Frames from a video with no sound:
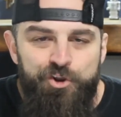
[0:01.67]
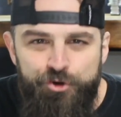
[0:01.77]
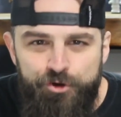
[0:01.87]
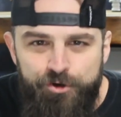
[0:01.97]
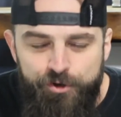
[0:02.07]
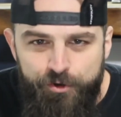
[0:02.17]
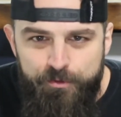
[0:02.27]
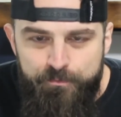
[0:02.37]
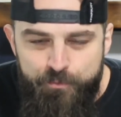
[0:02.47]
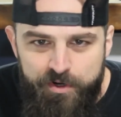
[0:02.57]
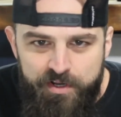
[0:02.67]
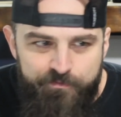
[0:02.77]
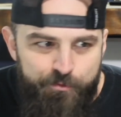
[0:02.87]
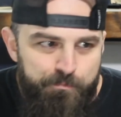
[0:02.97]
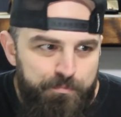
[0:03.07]
Good morning,
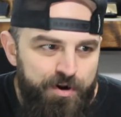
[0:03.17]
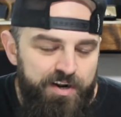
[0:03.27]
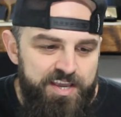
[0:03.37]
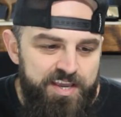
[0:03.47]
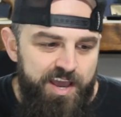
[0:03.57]
everybody.